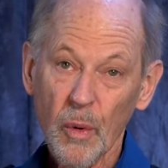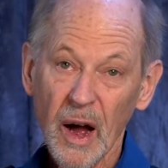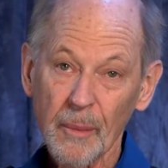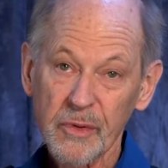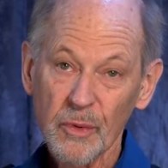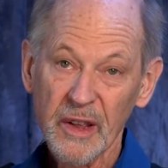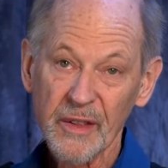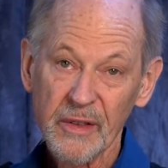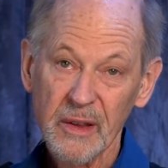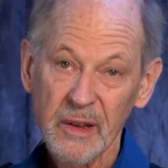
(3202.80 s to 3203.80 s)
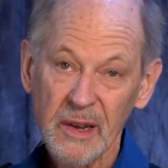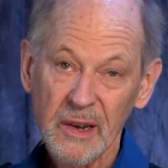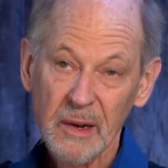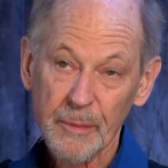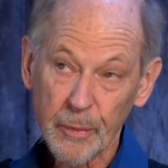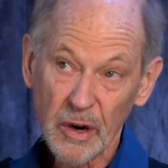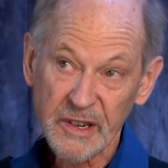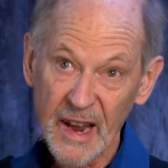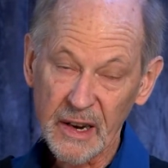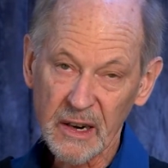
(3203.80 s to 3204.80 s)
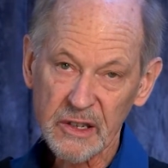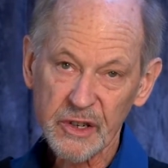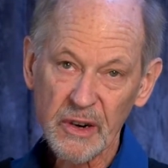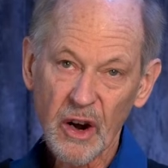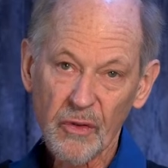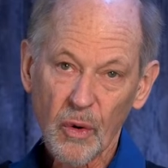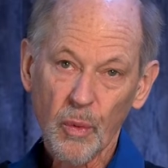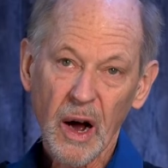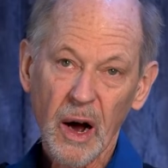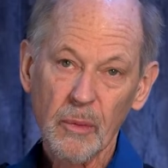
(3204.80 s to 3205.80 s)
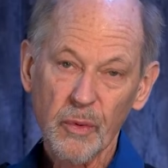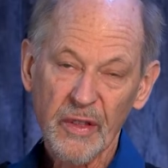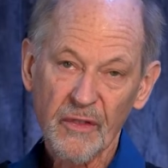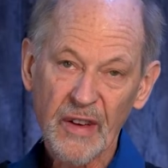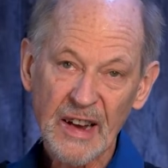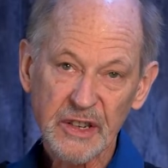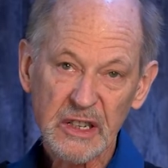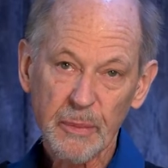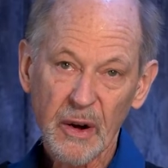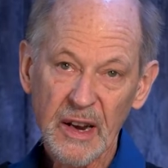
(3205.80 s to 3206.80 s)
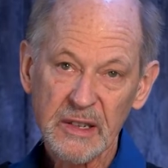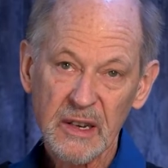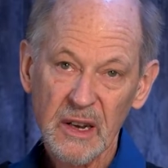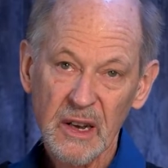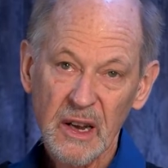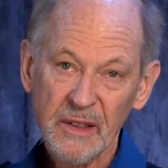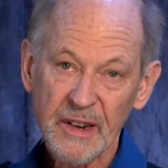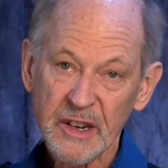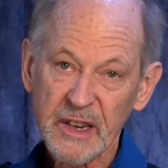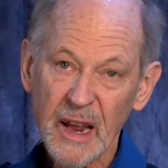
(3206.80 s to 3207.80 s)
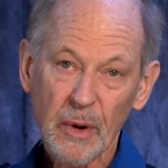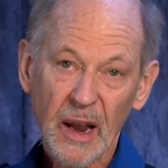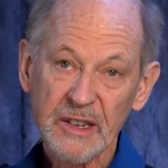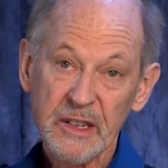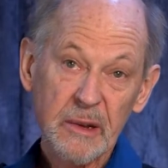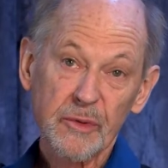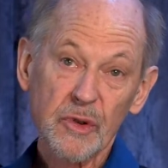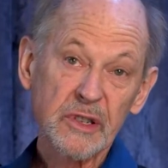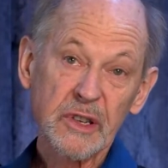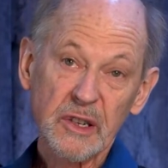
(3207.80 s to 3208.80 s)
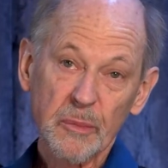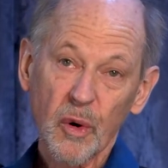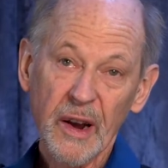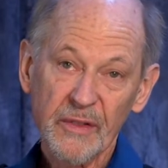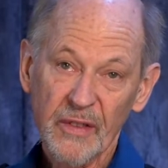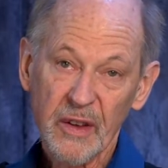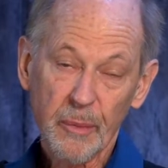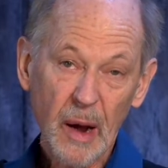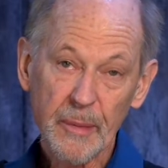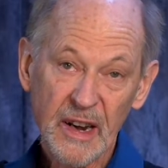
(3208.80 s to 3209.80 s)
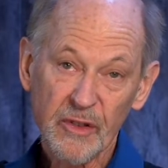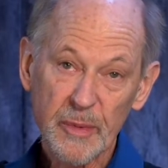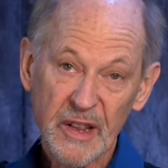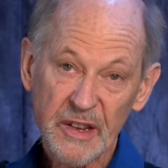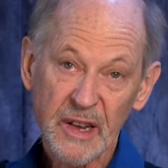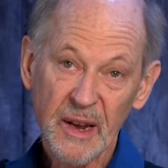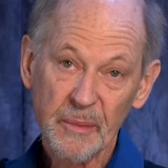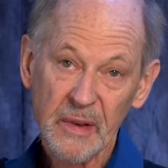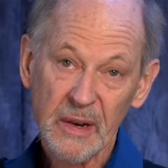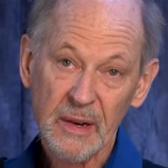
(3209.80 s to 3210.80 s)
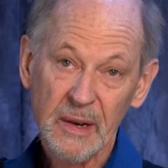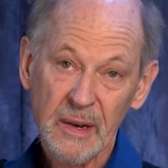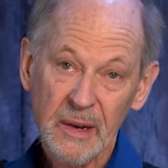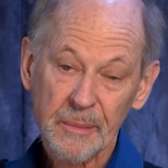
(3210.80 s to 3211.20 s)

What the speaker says: You're overwhelmed with people who are taken, are certainly overwhelmed with a vast experience that destabilizes them to such a point that they'll probably never be the same.